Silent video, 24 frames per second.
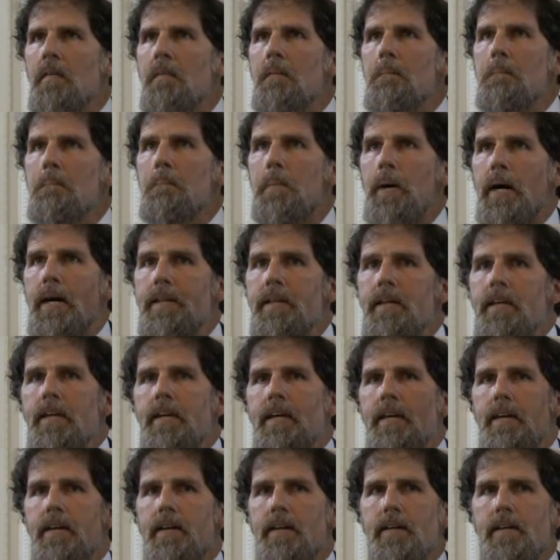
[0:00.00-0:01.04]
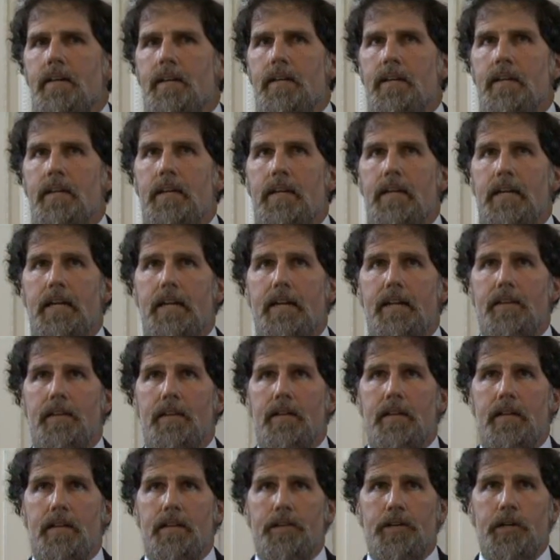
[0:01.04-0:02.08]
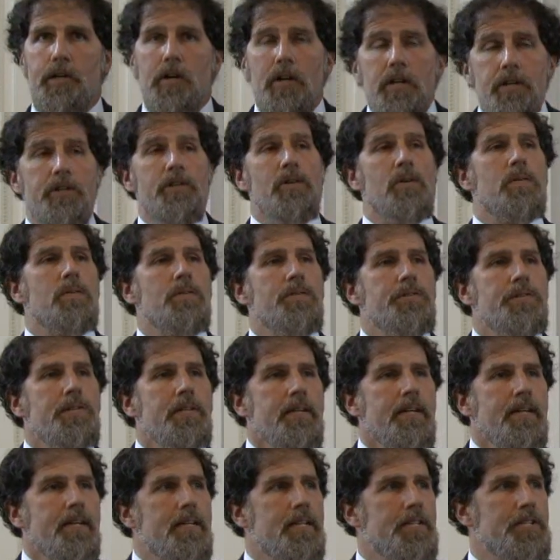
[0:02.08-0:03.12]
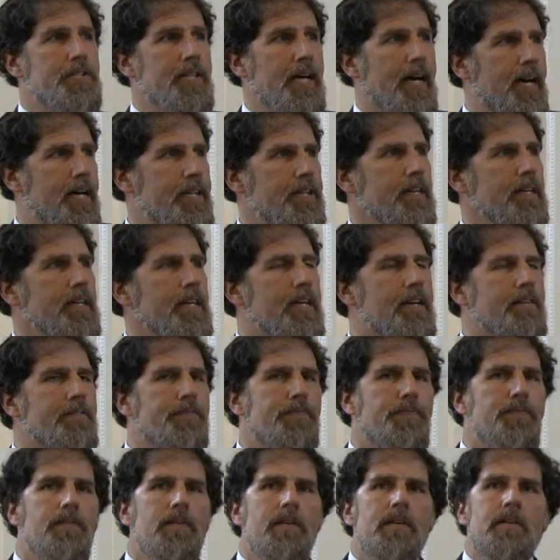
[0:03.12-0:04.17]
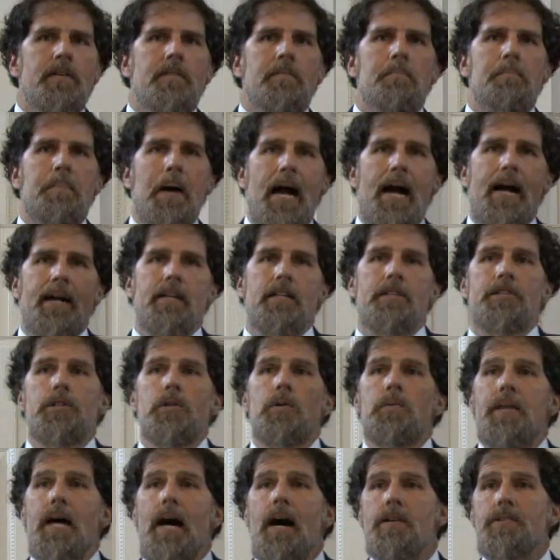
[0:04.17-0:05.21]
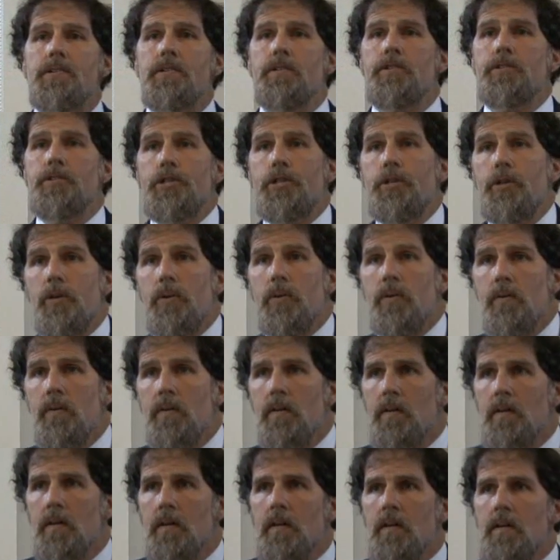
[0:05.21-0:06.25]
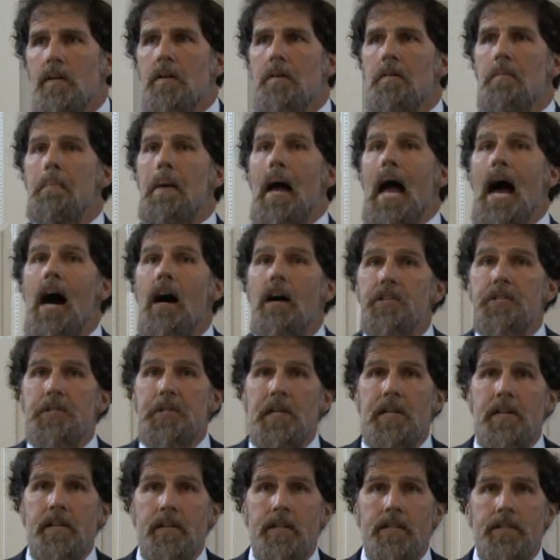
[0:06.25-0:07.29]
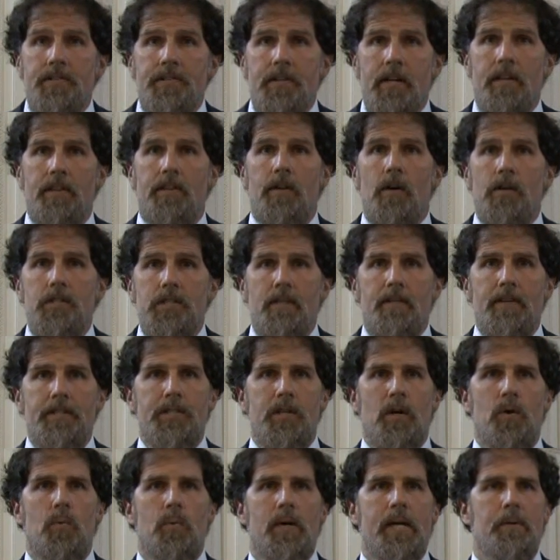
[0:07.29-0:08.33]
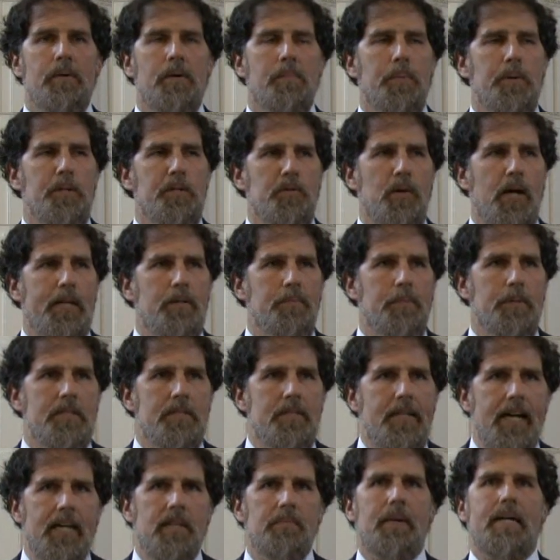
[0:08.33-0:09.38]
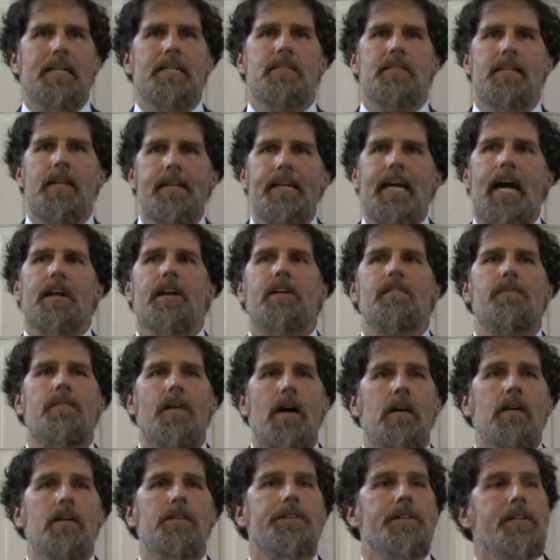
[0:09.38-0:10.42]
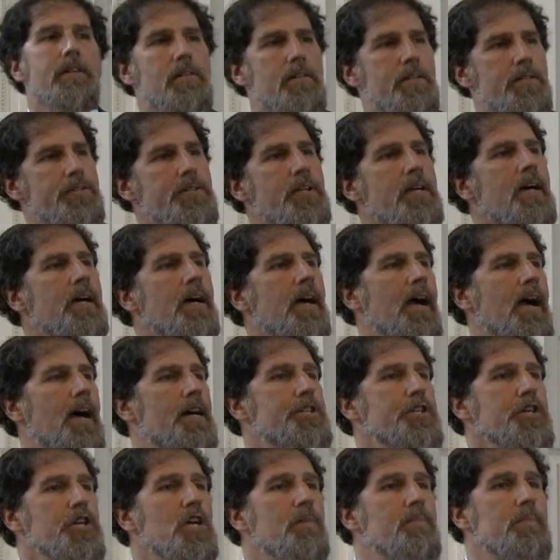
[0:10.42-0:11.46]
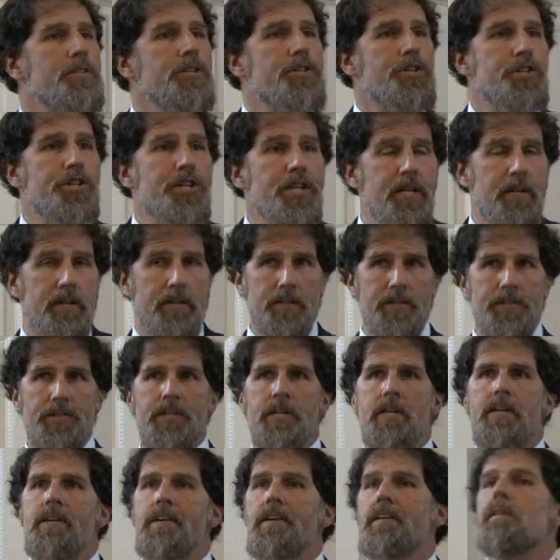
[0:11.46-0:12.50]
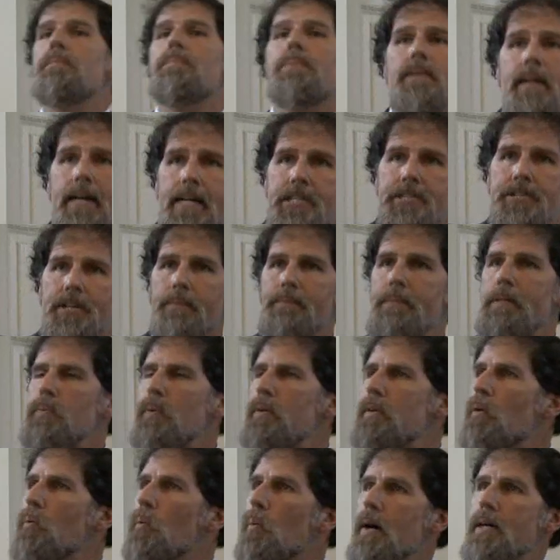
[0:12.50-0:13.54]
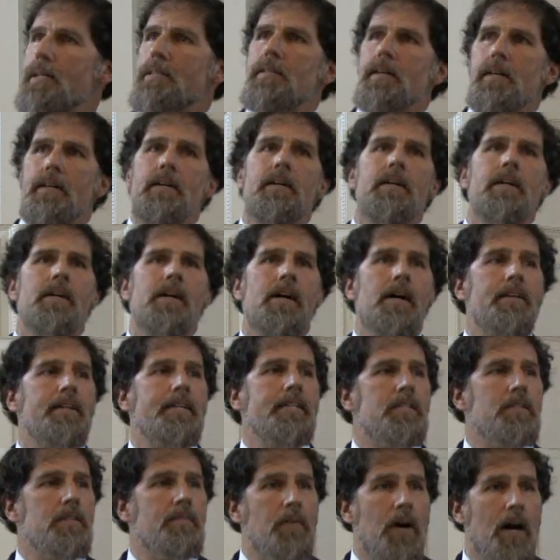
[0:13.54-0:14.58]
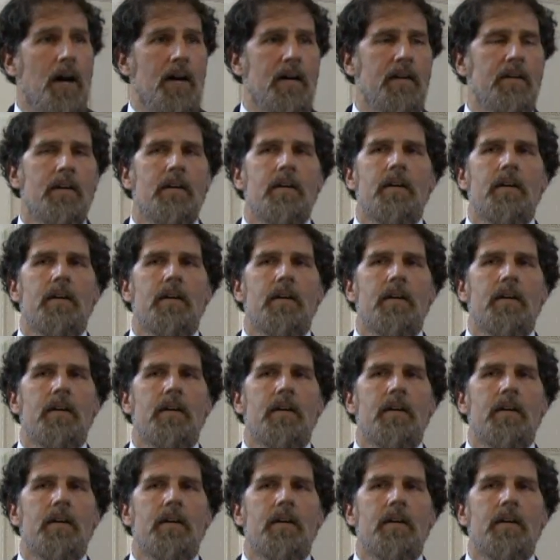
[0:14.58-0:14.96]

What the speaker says: But the good news is that if back in 2002, Palestinians and those of us who we were trying to protect by sending out our volunteers as human shields in a place like between Awarta and Itamar,